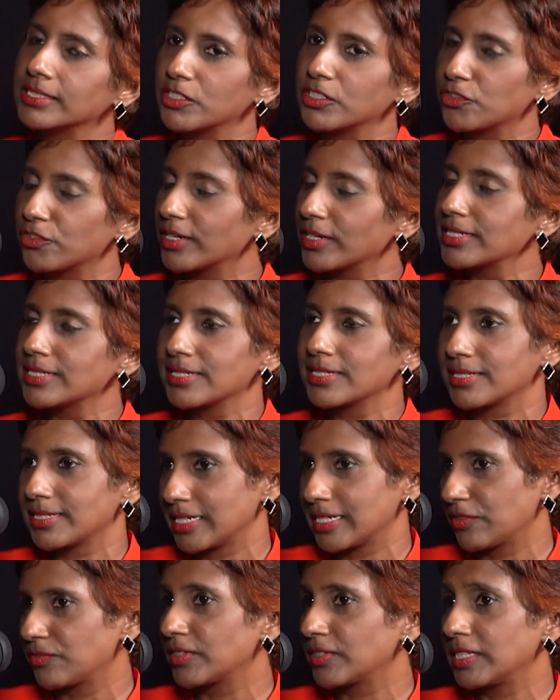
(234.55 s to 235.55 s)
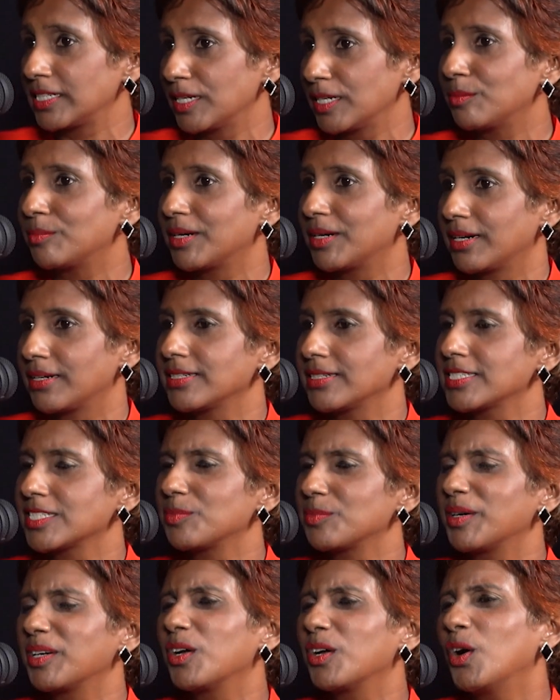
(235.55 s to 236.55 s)
The trust is definitely a must,
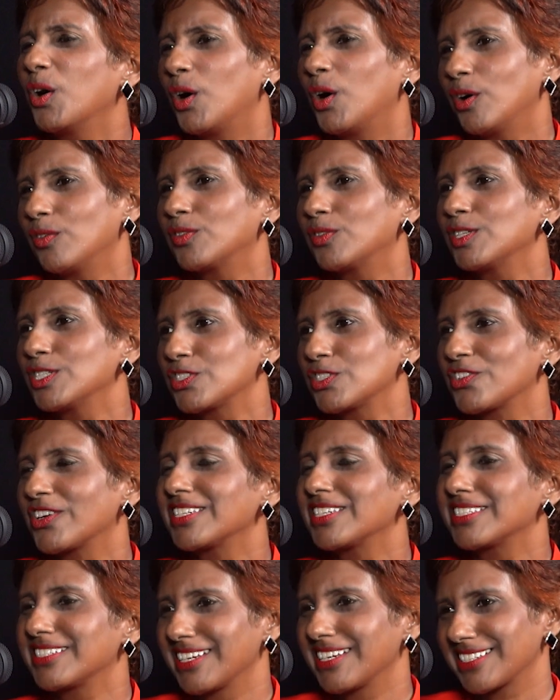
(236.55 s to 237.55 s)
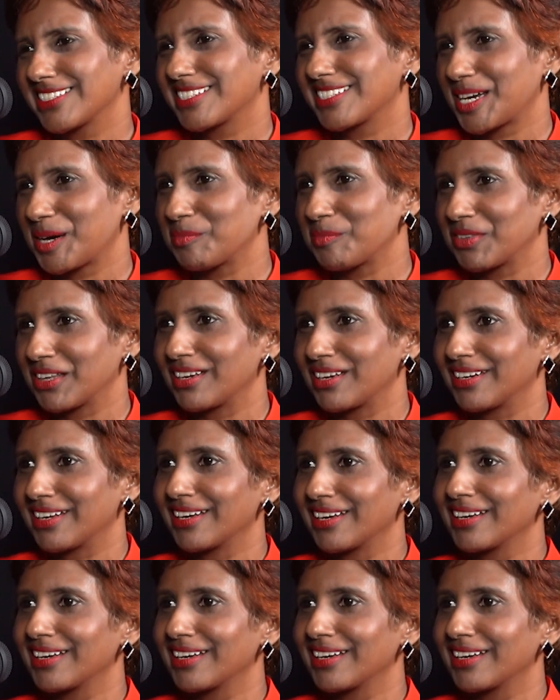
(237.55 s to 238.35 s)
but of course trust takes time then.